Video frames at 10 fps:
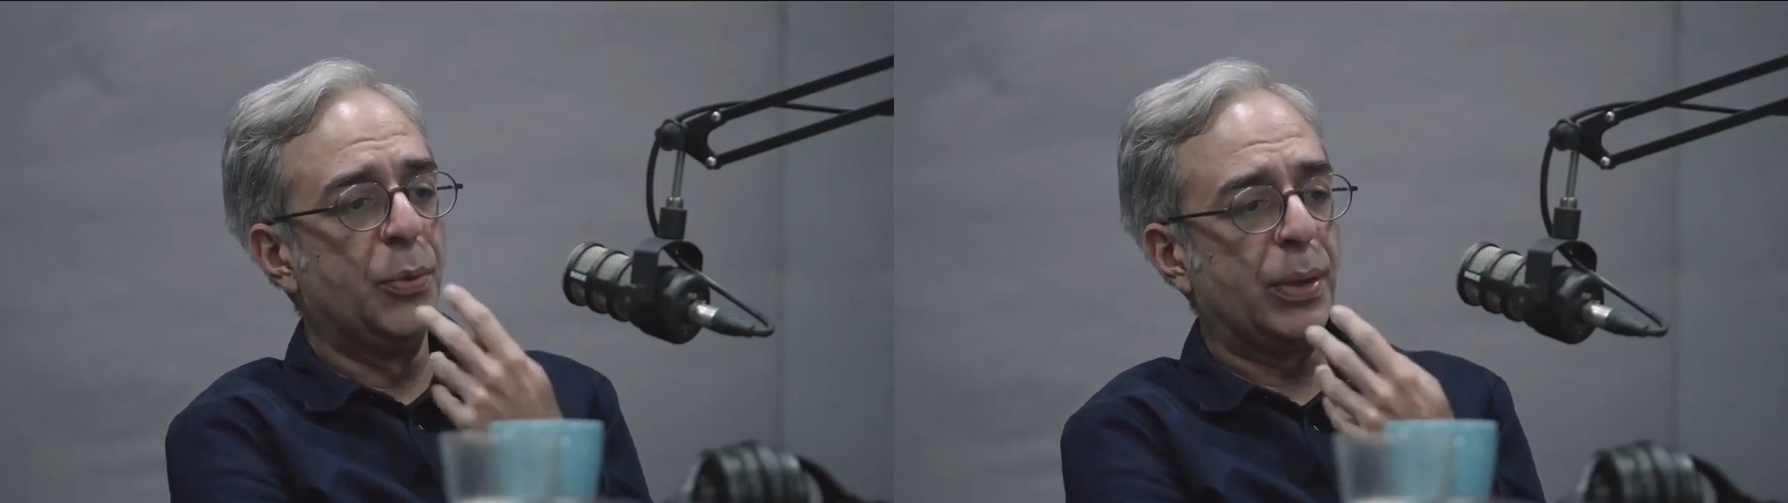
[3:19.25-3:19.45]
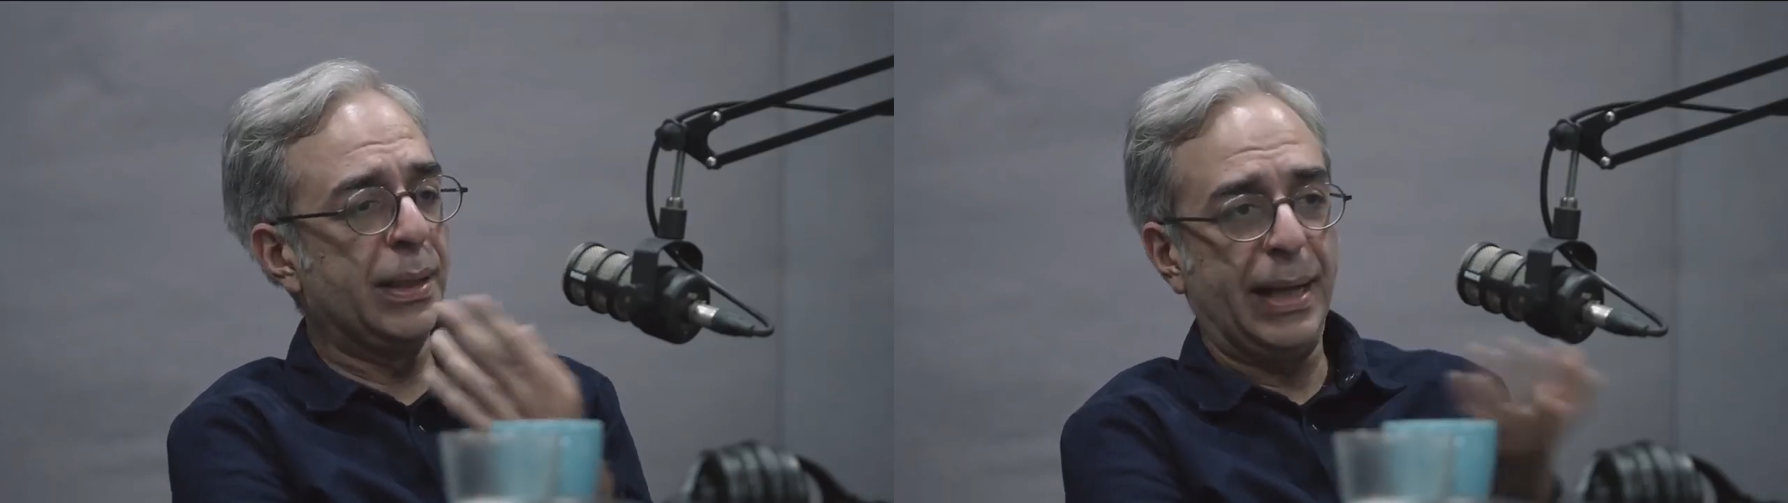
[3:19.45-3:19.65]

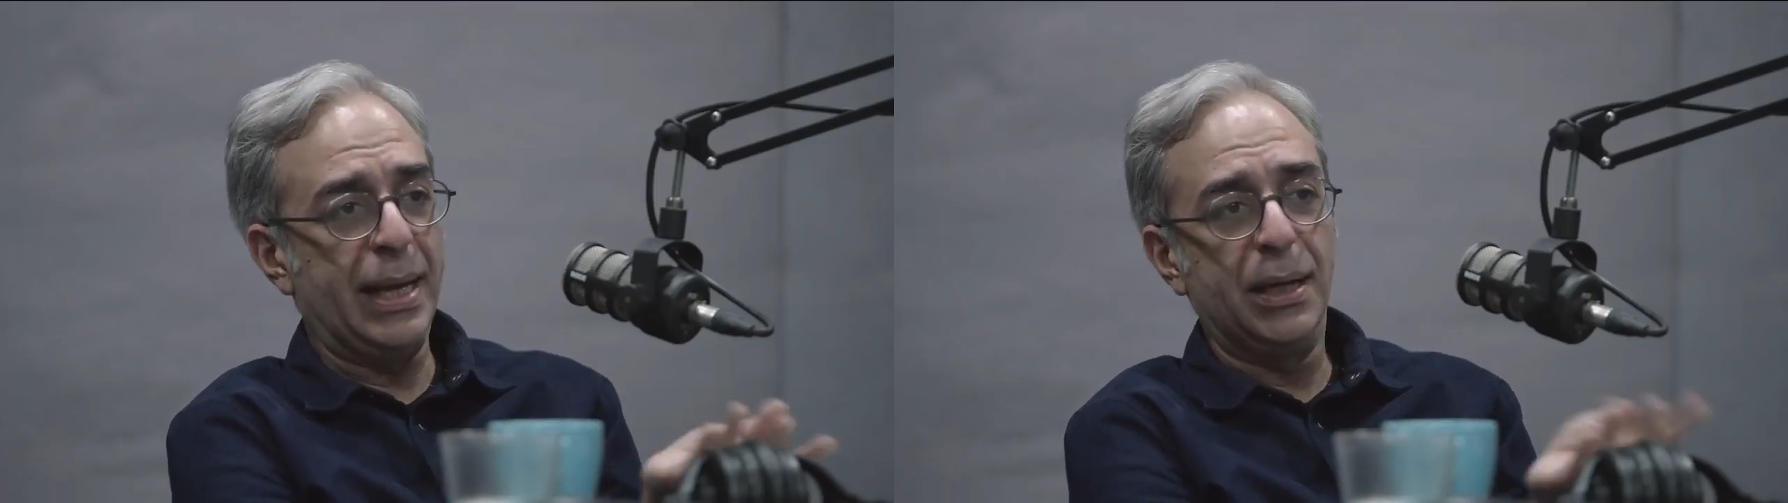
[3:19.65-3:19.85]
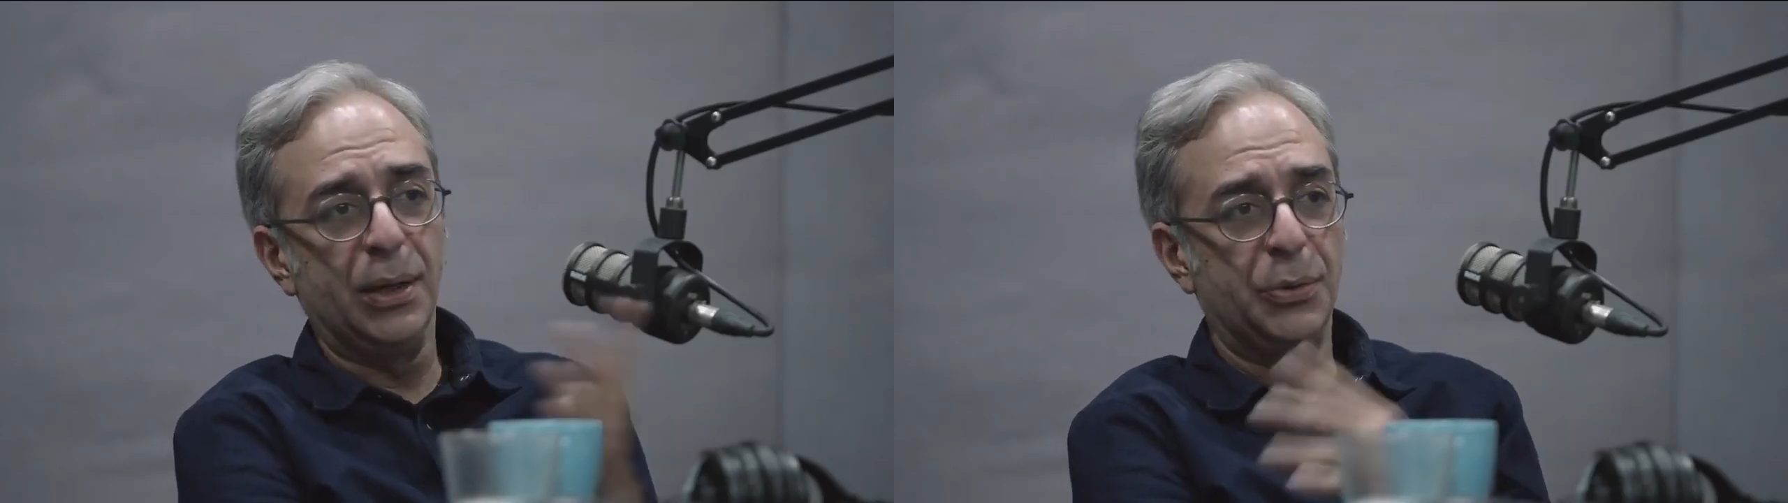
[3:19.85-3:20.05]
You can
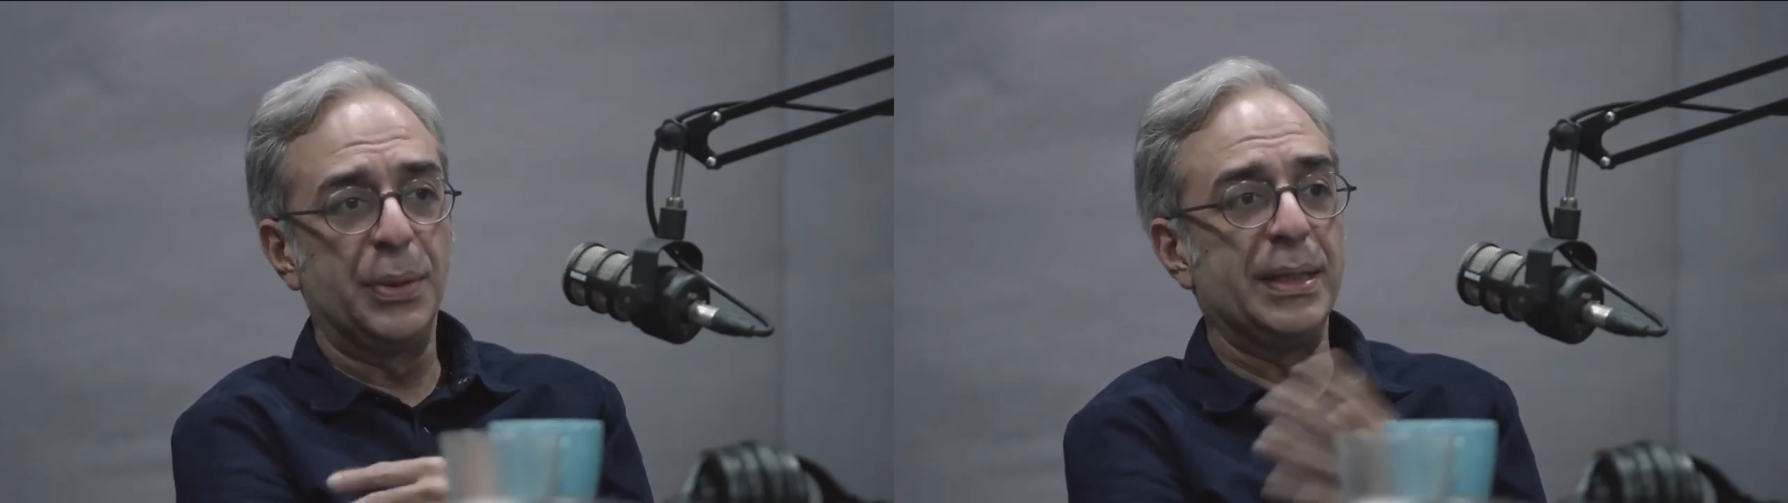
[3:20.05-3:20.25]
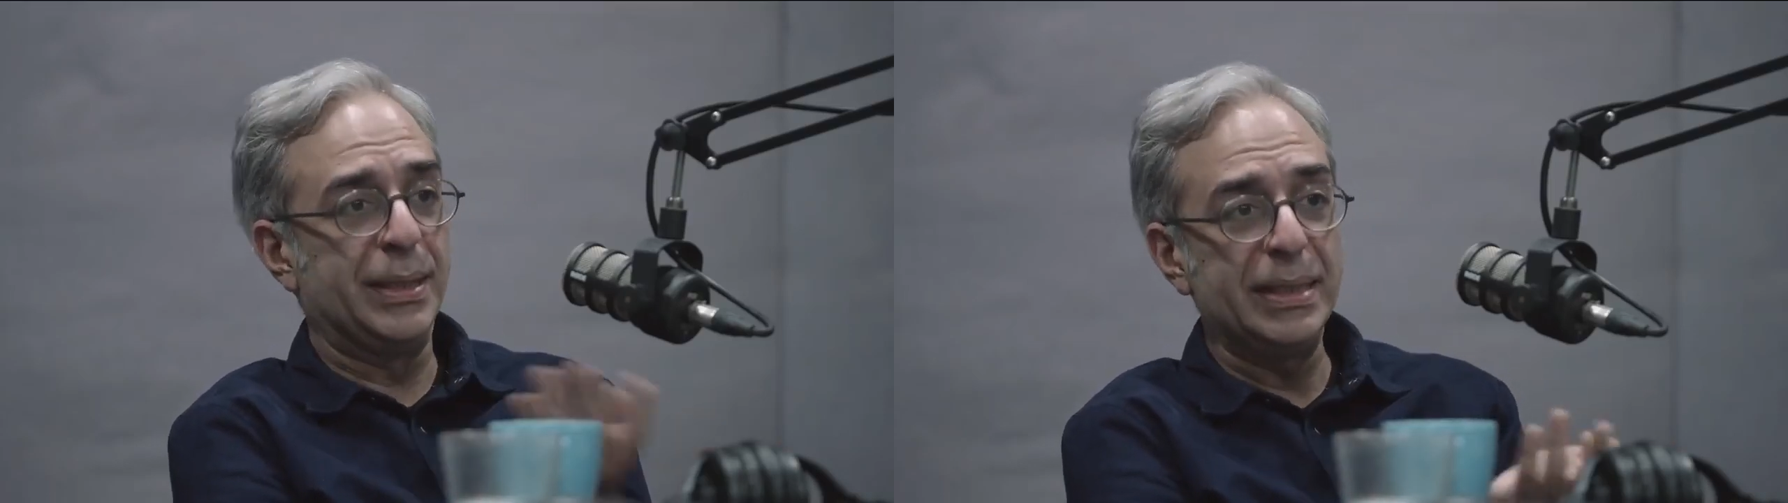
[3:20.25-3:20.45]
like her,
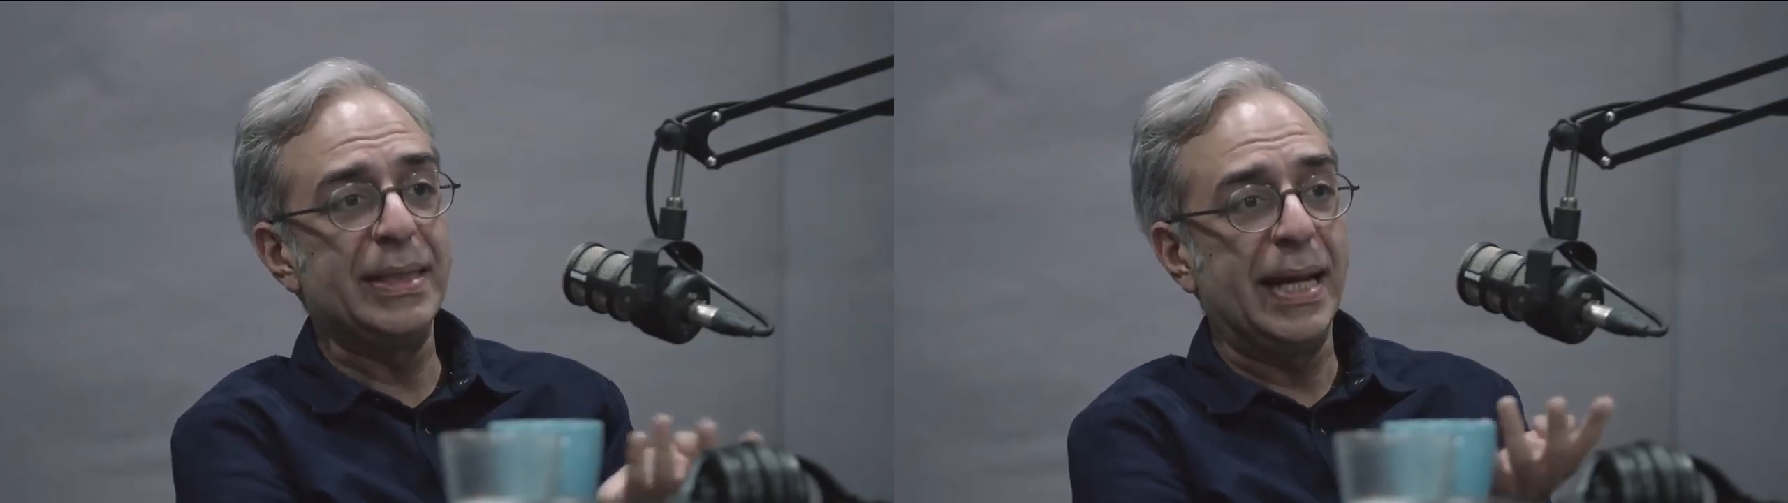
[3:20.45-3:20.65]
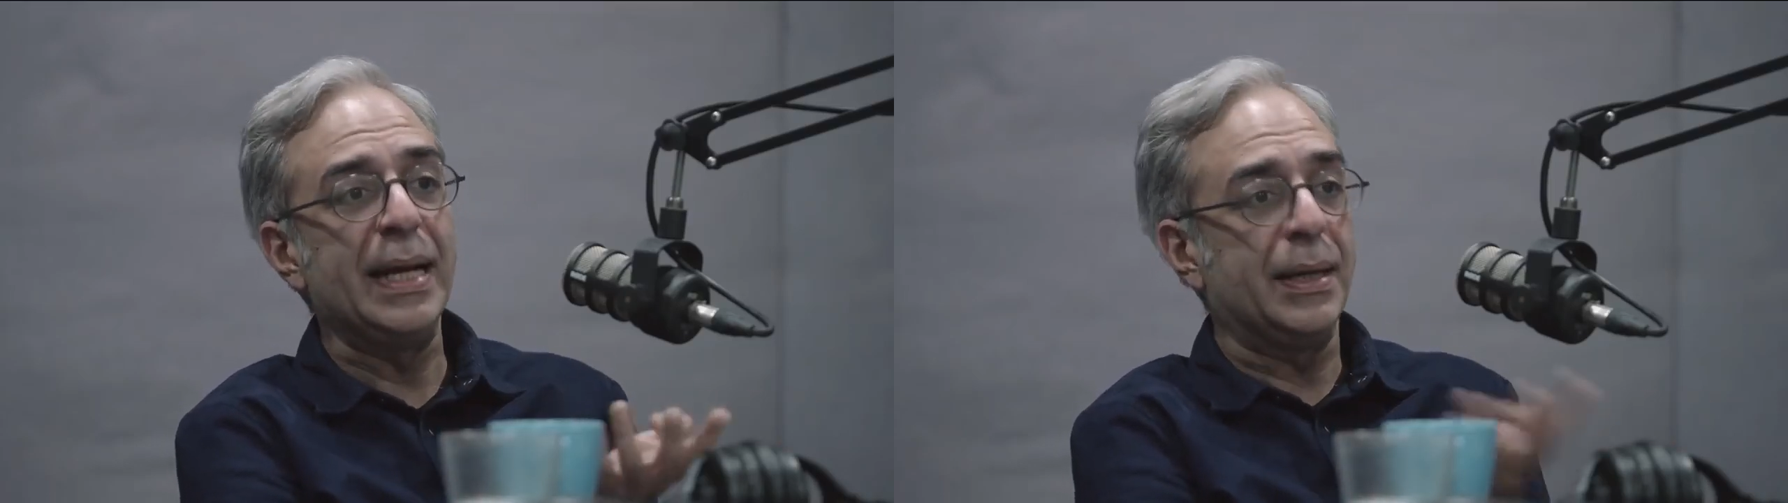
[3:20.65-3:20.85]
you can
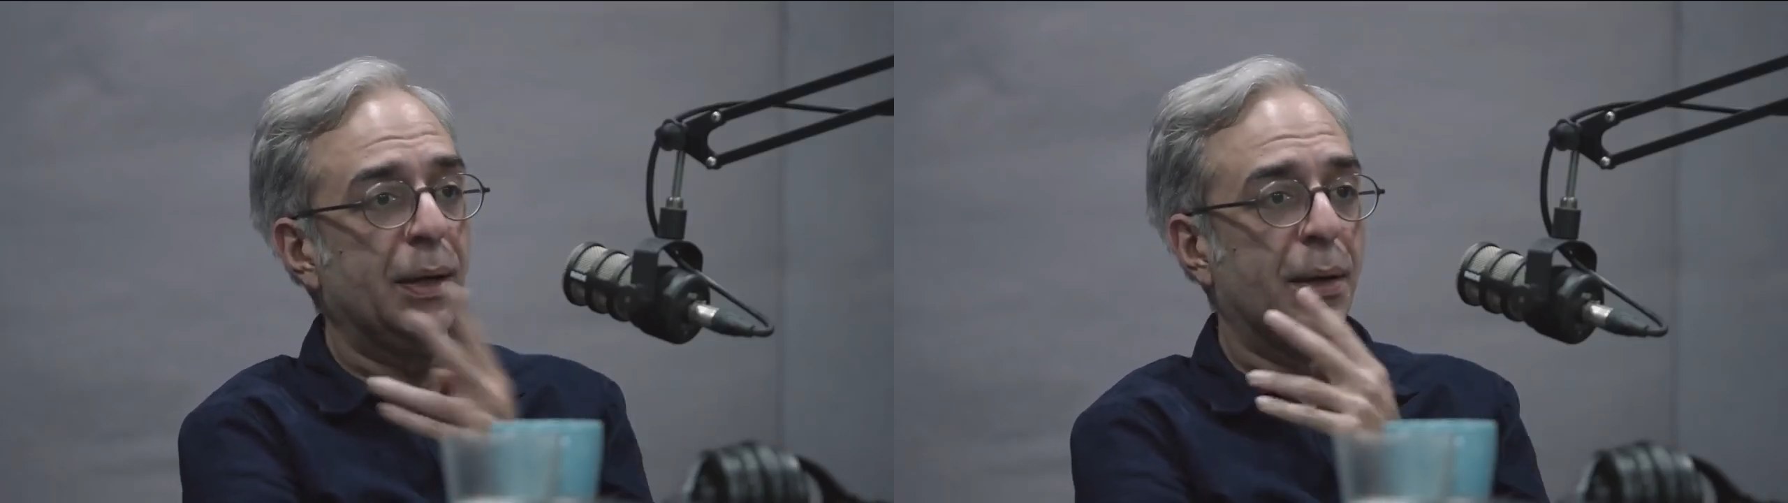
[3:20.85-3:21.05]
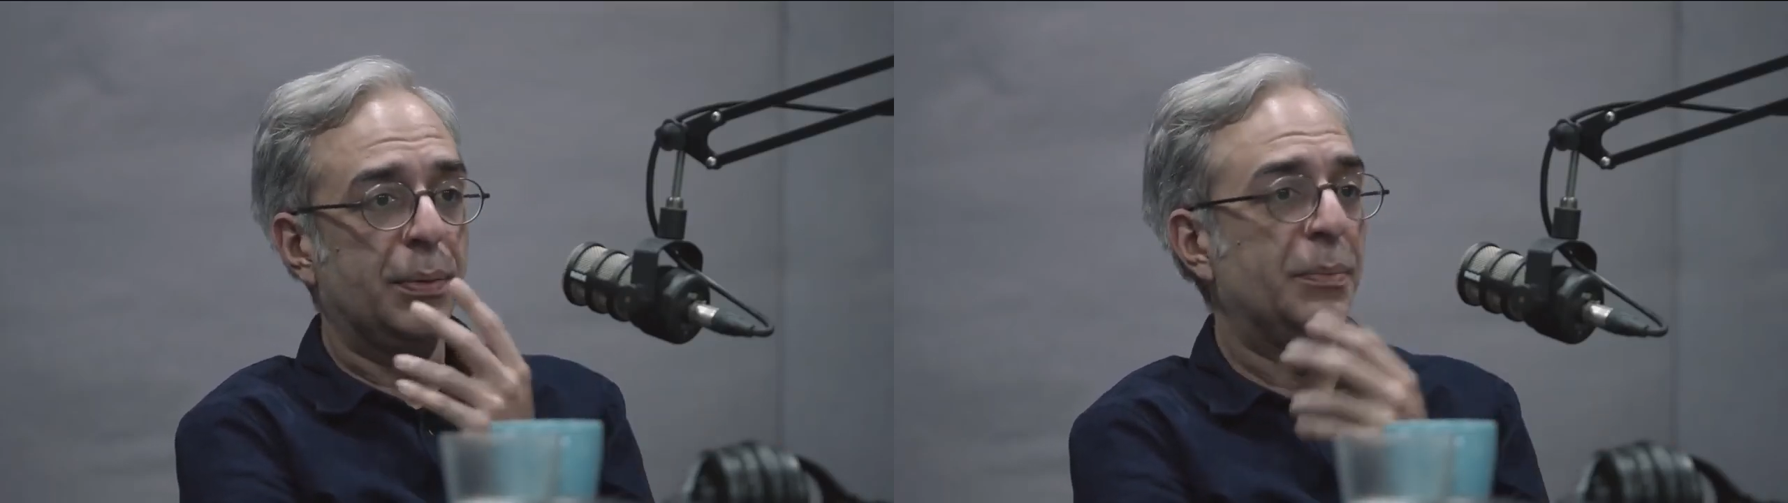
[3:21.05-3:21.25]
dislike
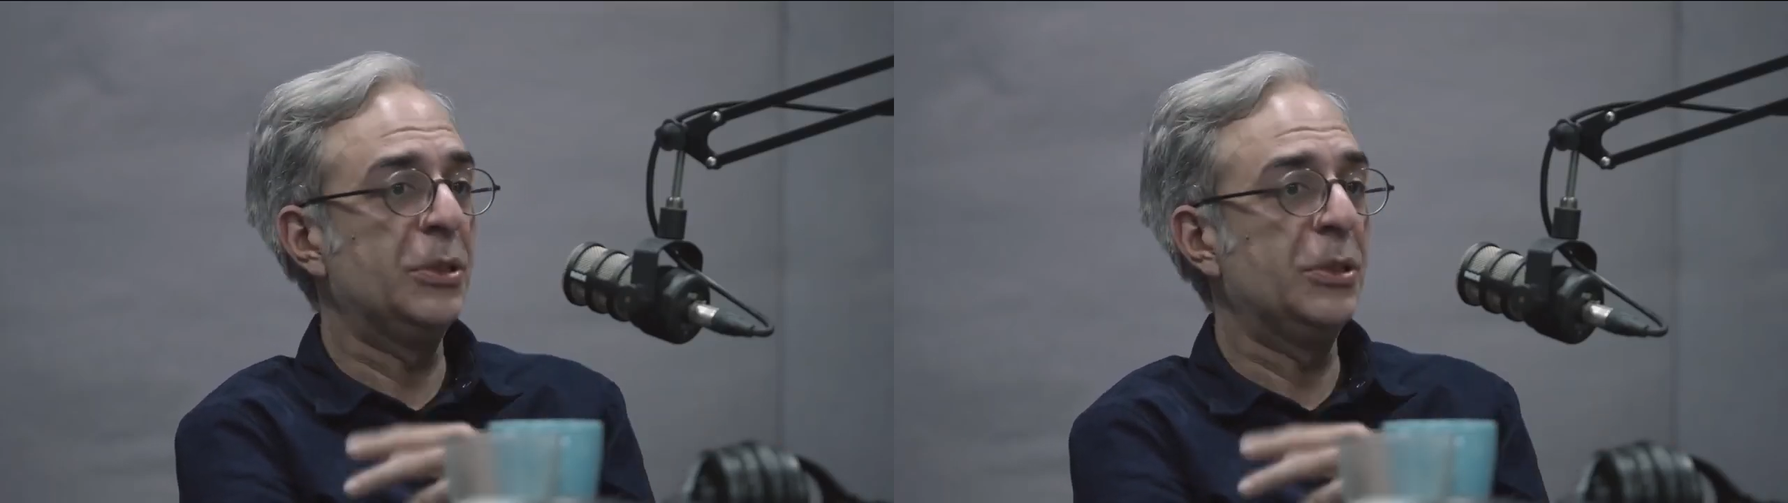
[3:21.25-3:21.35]
her,